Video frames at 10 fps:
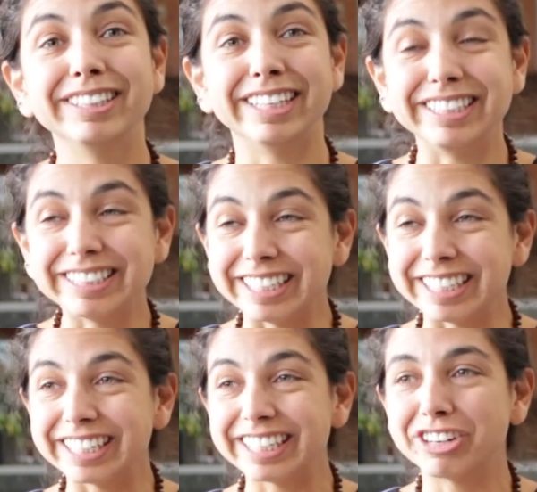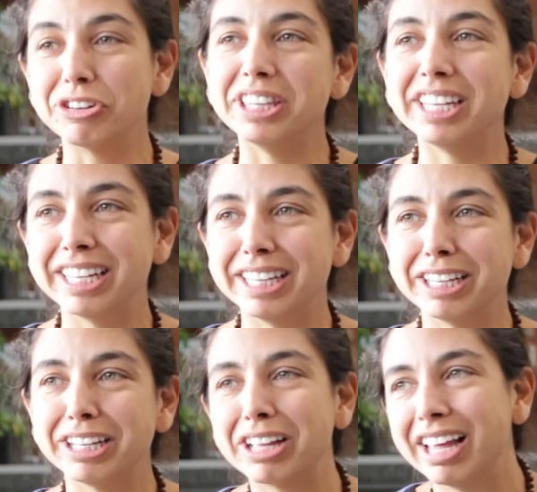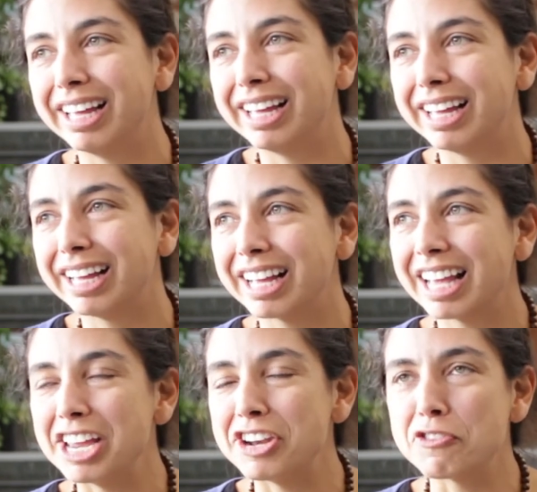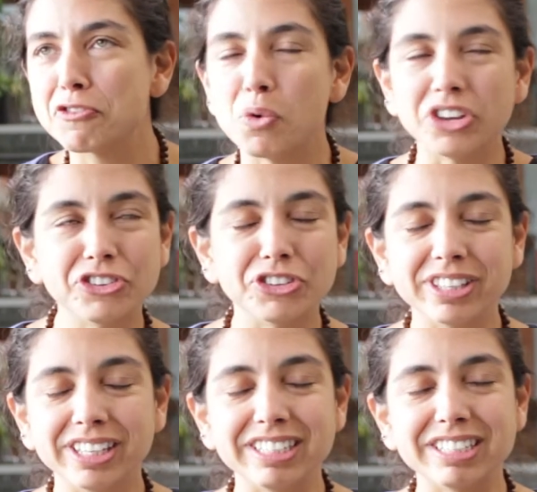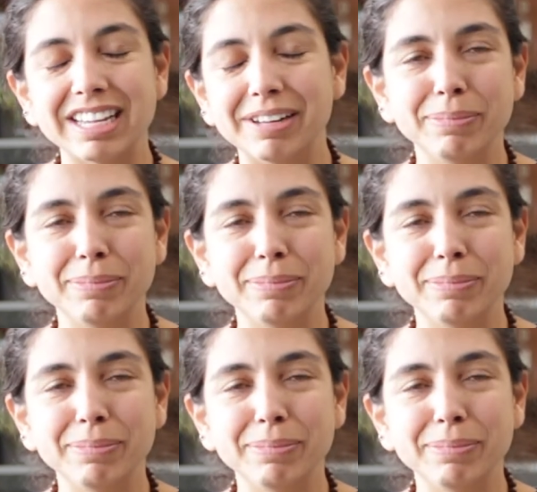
That is the critical kind of question that is